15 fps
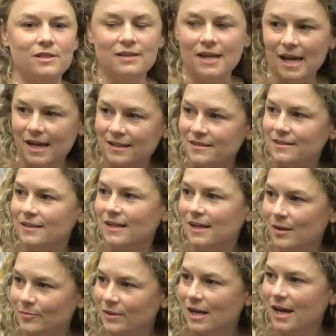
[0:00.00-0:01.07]
and the
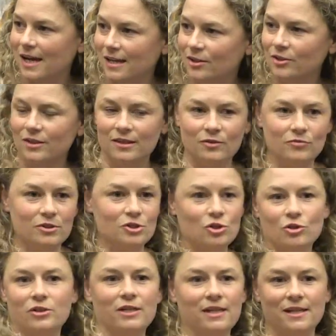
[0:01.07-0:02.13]
exiting up the aisle and the
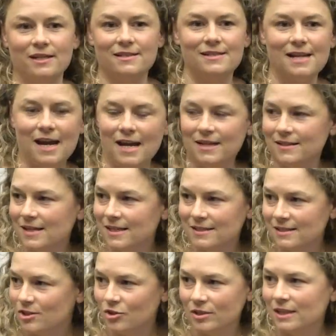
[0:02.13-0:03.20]
returning is not
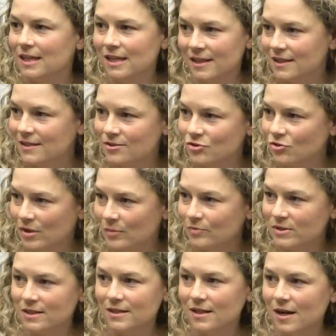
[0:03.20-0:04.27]
necessarily in the
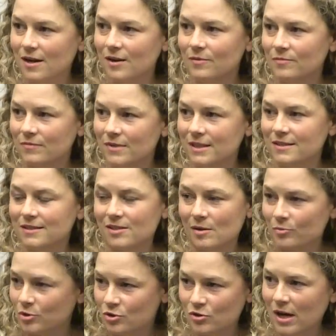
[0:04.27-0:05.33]
script. It's
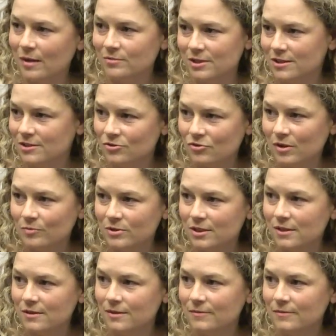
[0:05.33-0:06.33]
not prescribed in the script.